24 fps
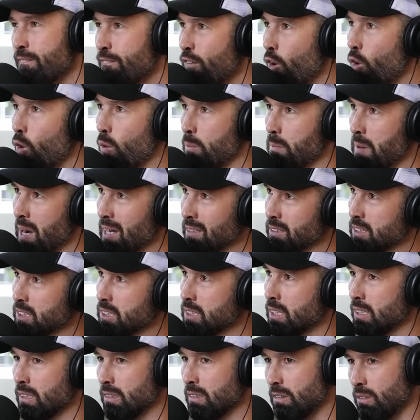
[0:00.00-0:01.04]
4
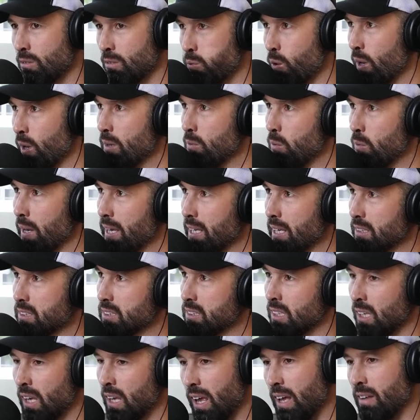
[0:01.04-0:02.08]
months, 3
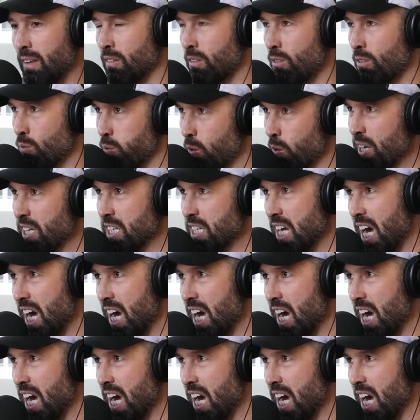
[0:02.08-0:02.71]
weeks, and 3